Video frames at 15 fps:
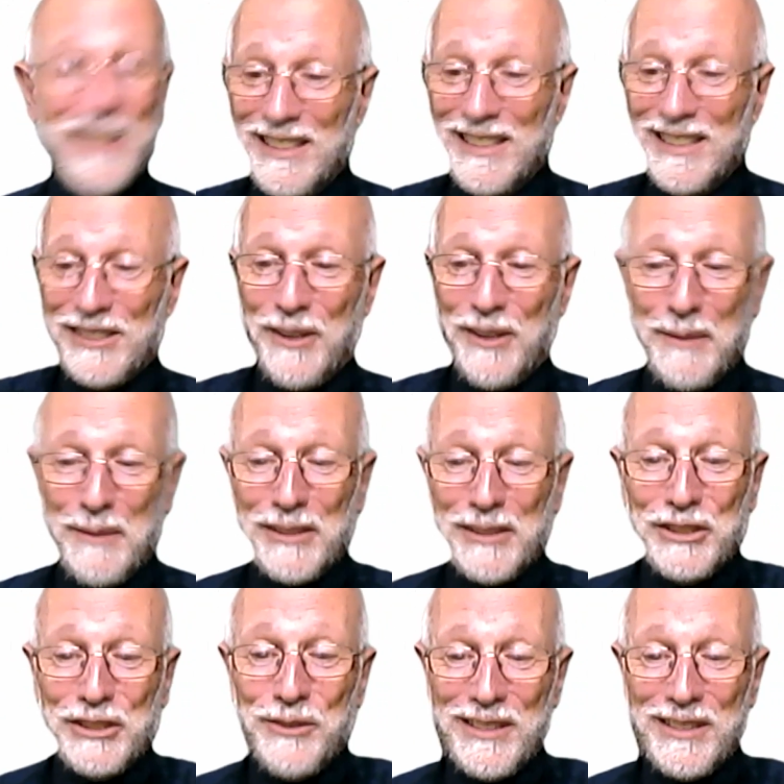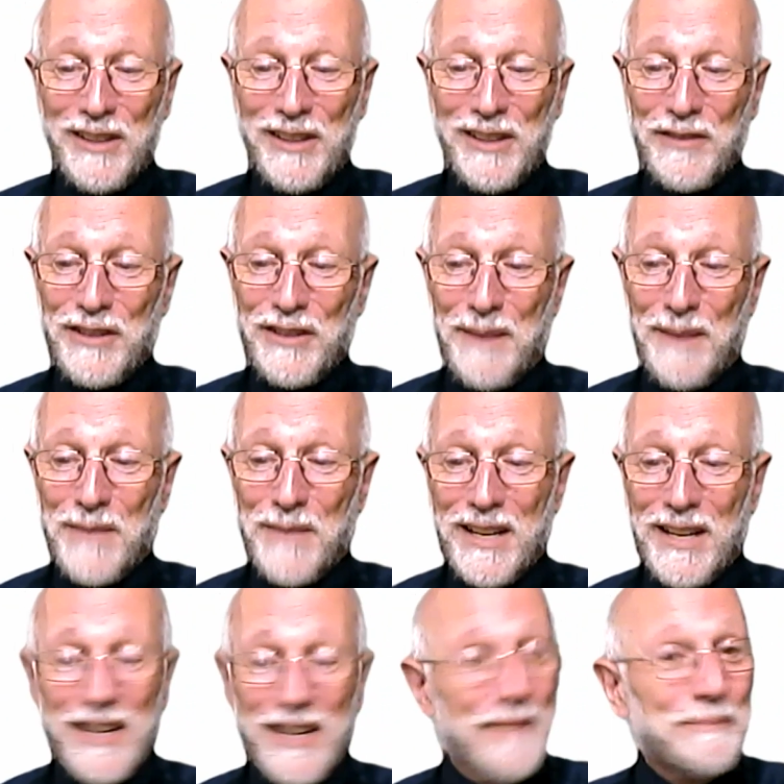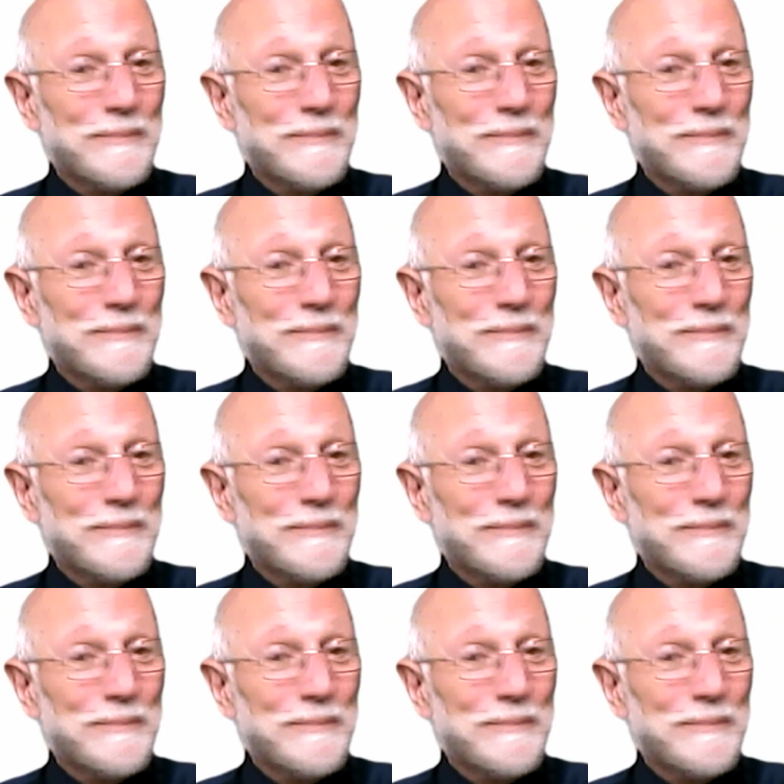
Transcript: So I'm not just doing this off the top of my head.